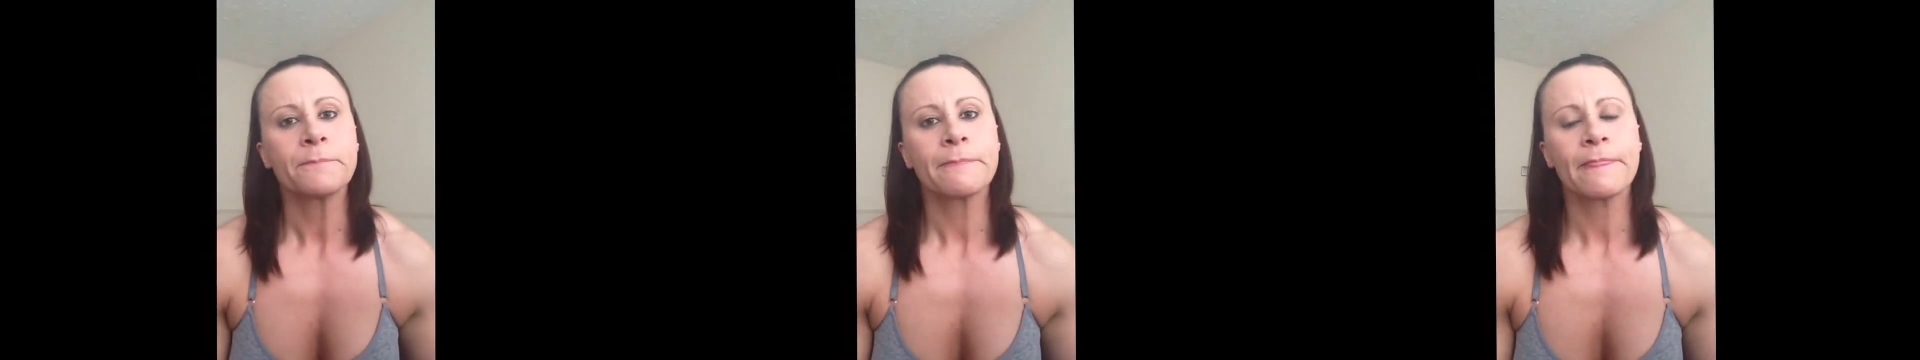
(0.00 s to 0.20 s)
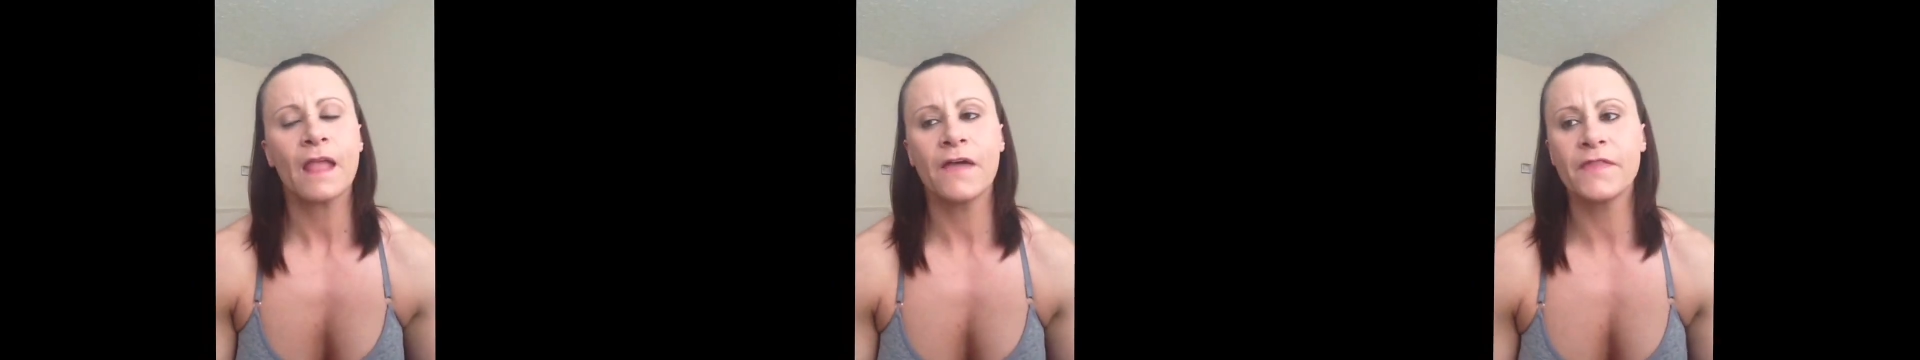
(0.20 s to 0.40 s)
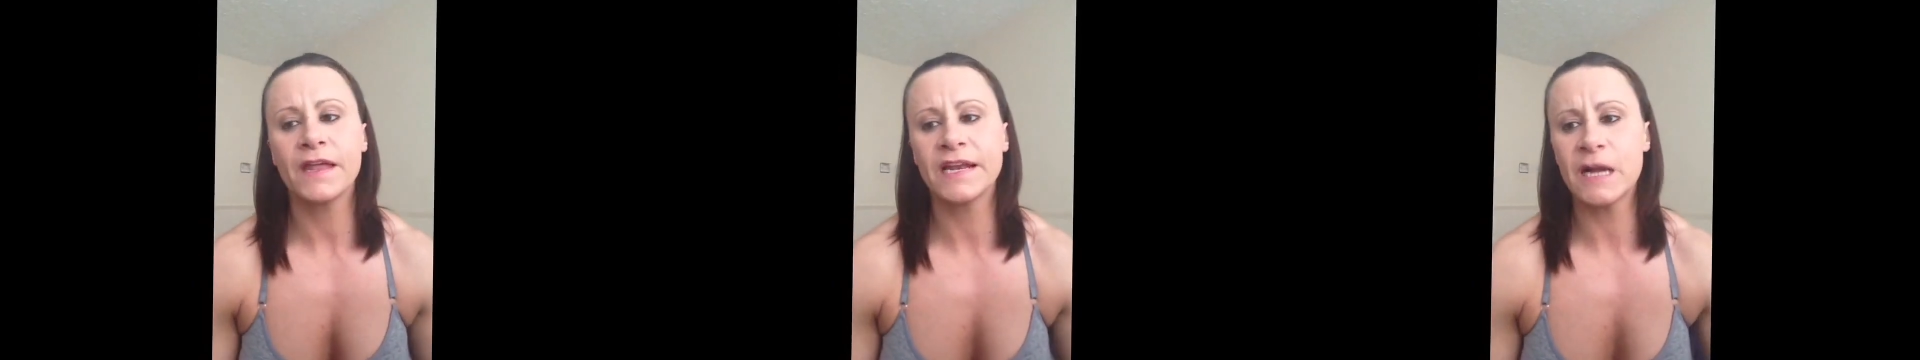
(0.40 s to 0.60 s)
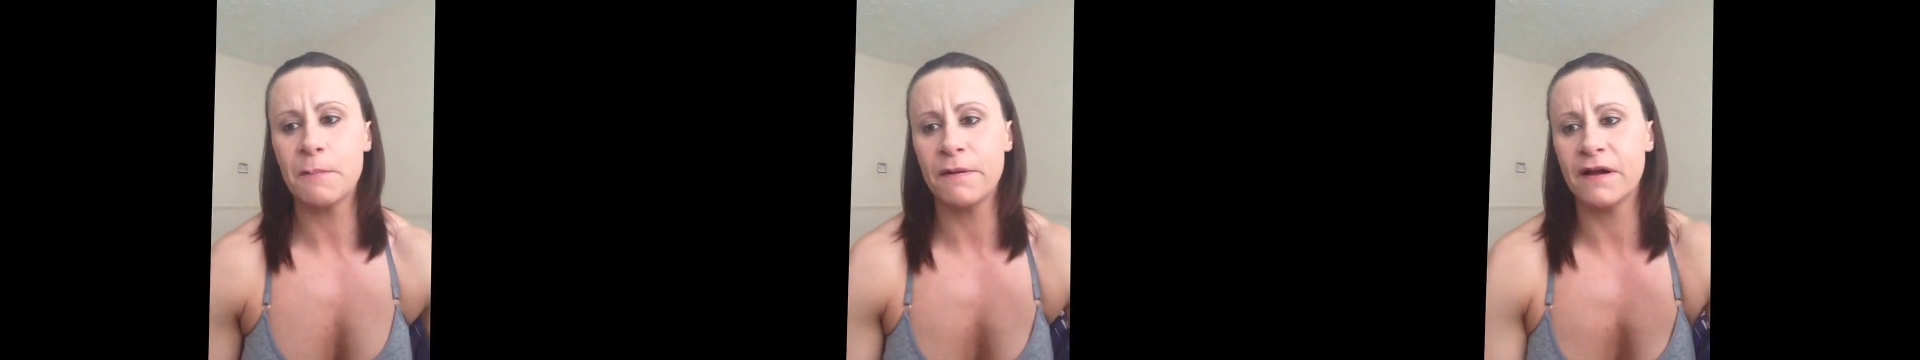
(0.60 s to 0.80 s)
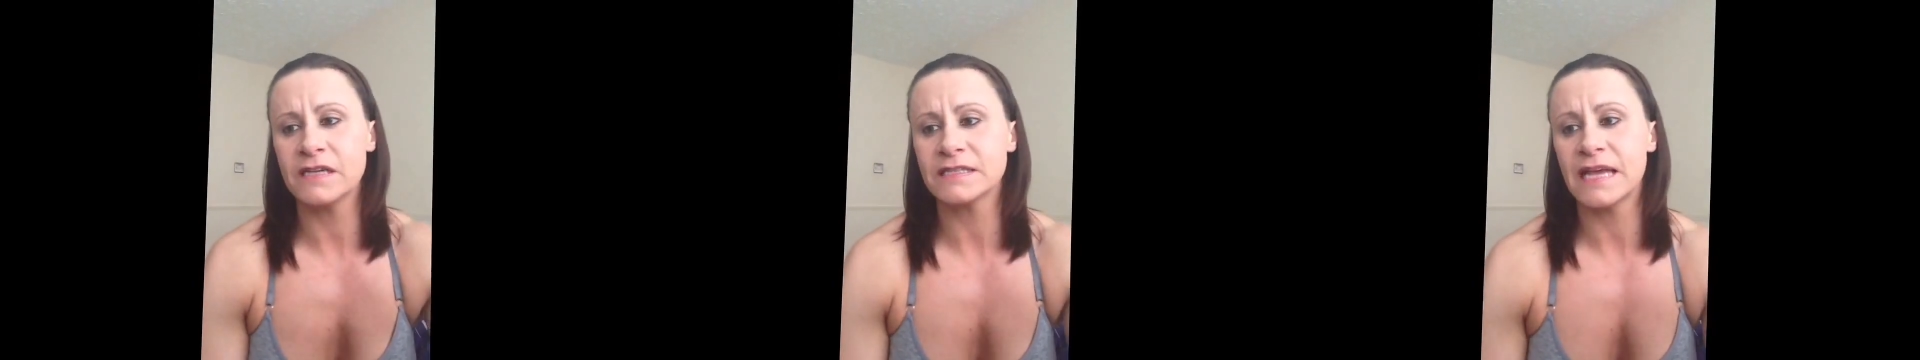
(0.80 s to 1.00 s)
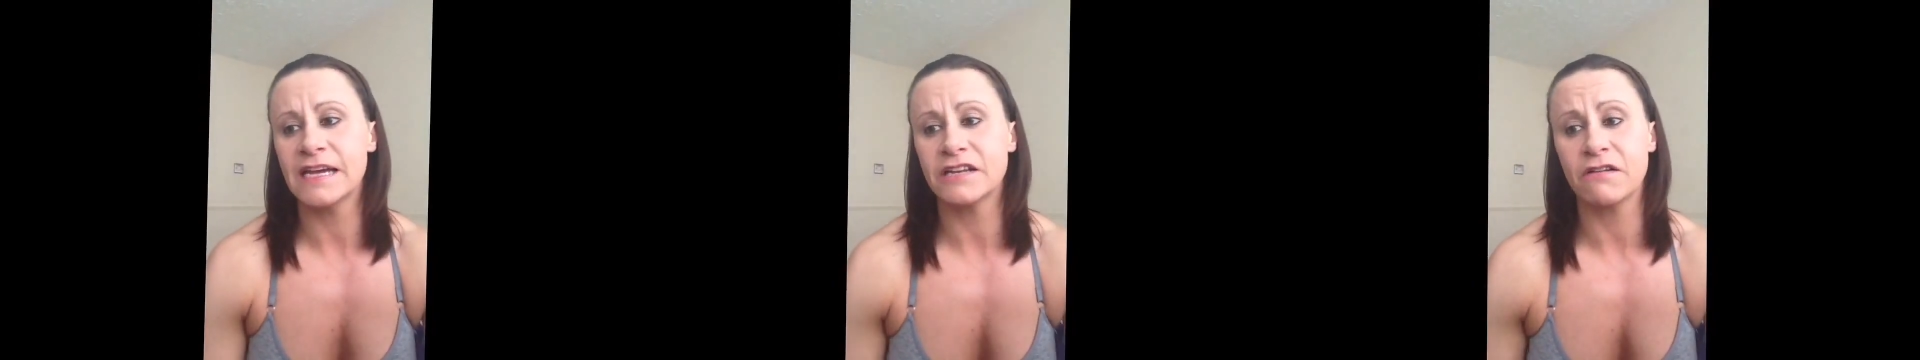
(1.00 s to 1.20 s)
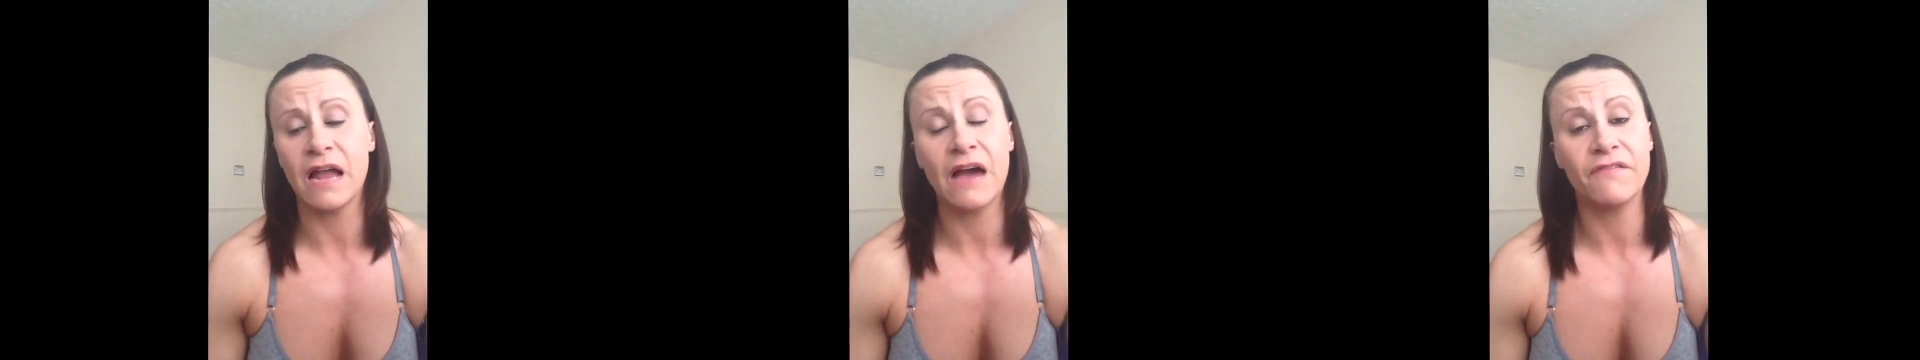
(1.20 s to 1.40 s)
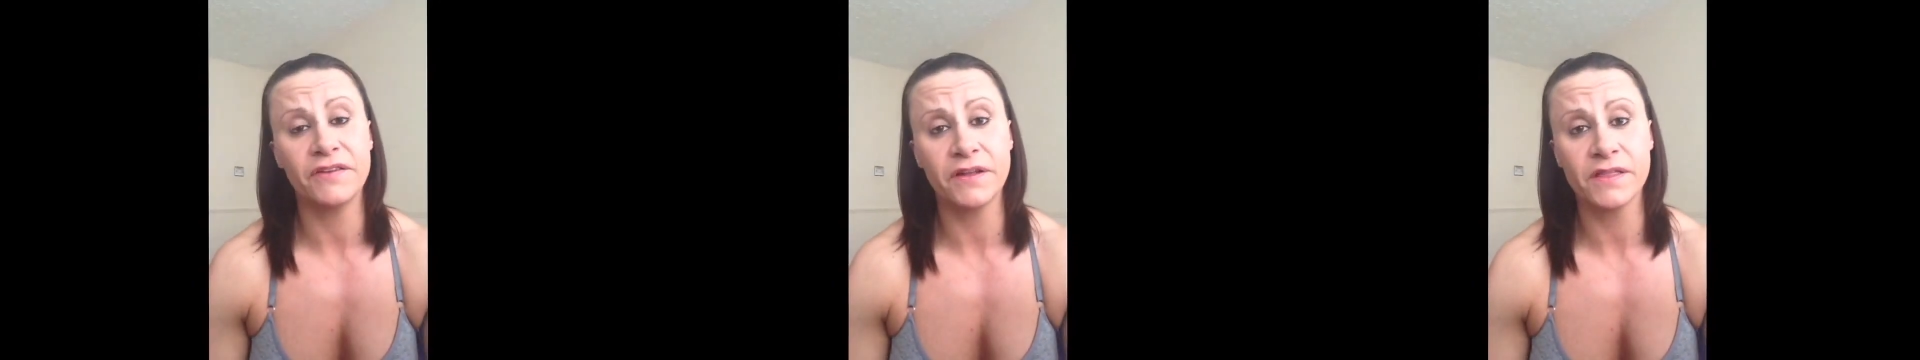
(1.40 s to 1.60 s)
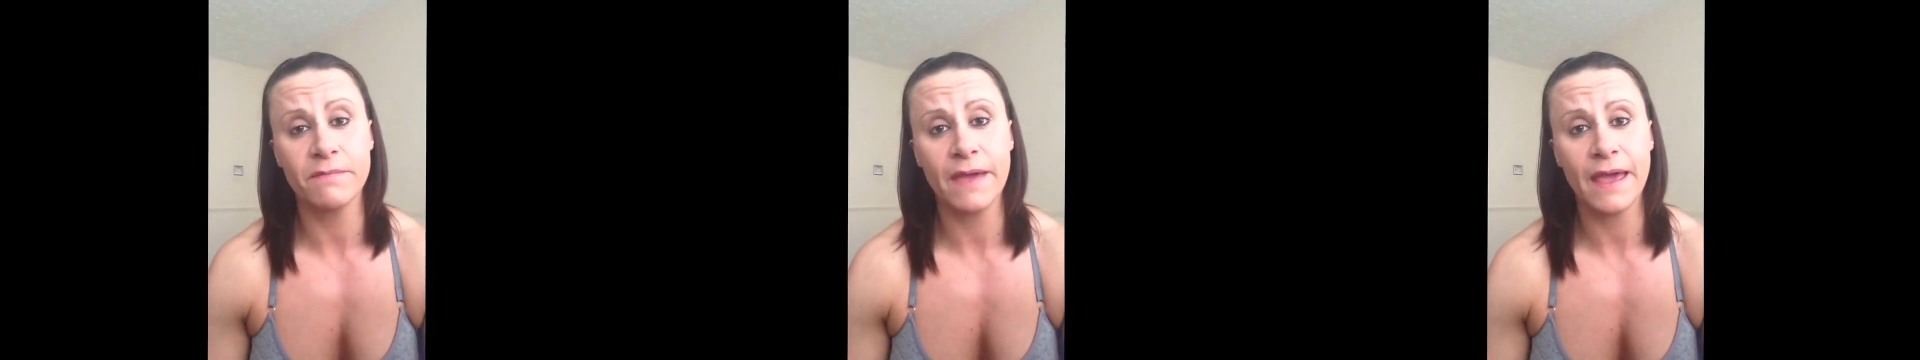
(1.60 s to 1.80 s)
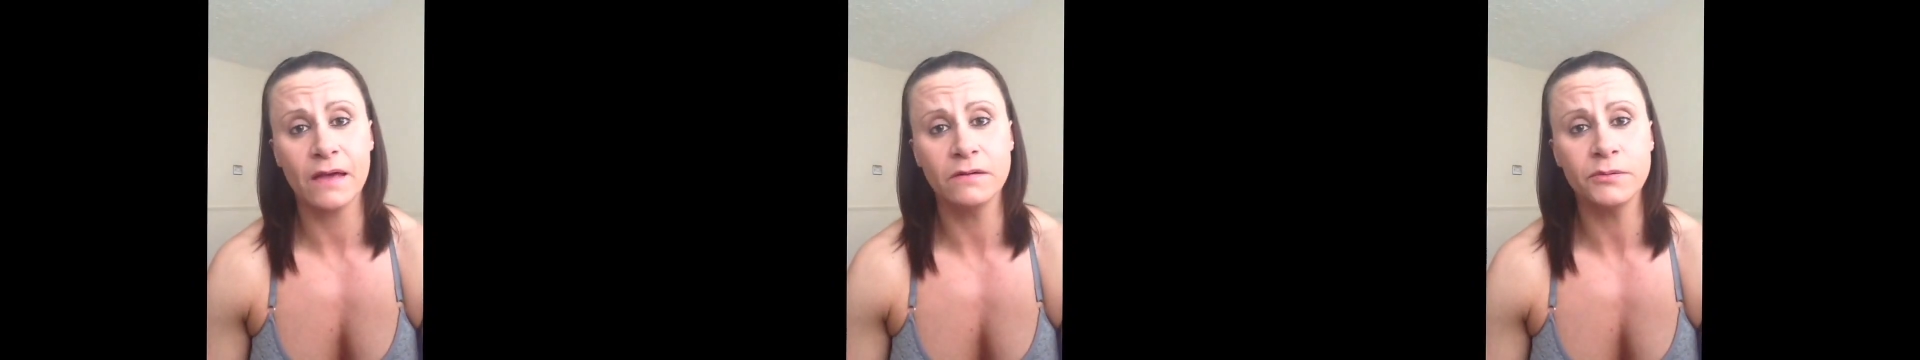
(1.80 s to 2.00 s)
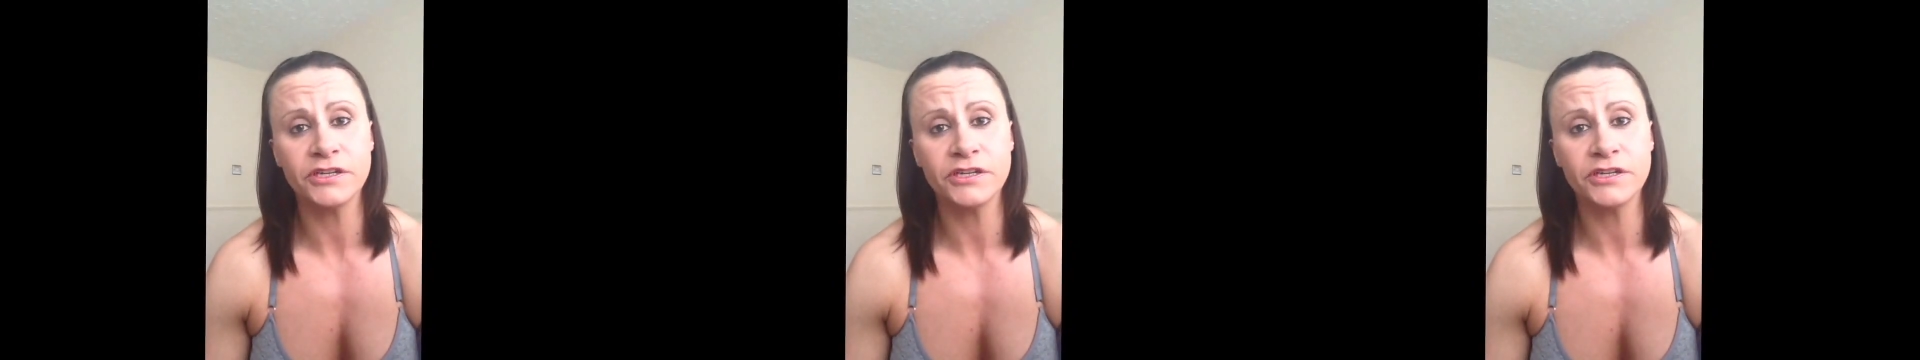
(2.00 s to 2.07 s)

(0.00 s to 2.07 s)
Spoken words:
And then a couple of hours later I'll have another meal,